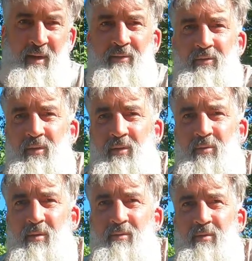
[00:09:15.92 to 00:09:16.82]
After
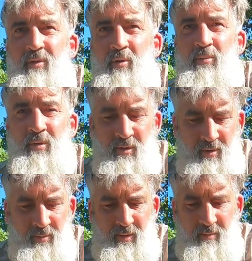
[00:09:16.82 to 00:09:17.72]
the river's open,
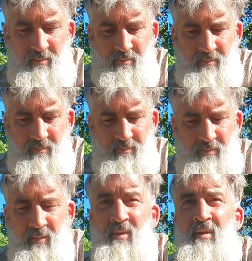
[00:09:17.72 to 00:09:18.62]
I've been
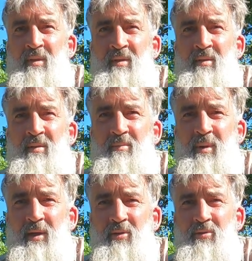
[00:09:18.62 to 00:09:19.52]

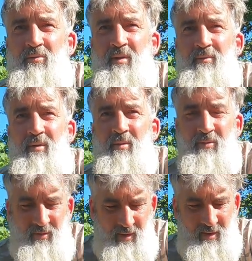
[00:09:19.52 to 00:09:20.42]
back on the river. I
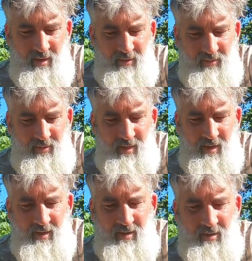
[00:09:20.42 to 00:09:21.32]
was there
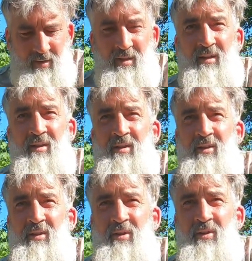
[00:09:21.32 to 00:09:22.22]
yesterday,
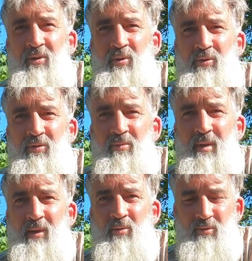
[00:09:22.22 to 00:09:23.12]
caught some
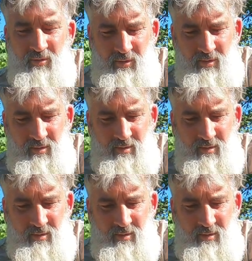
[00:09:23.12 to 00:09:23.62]
eels,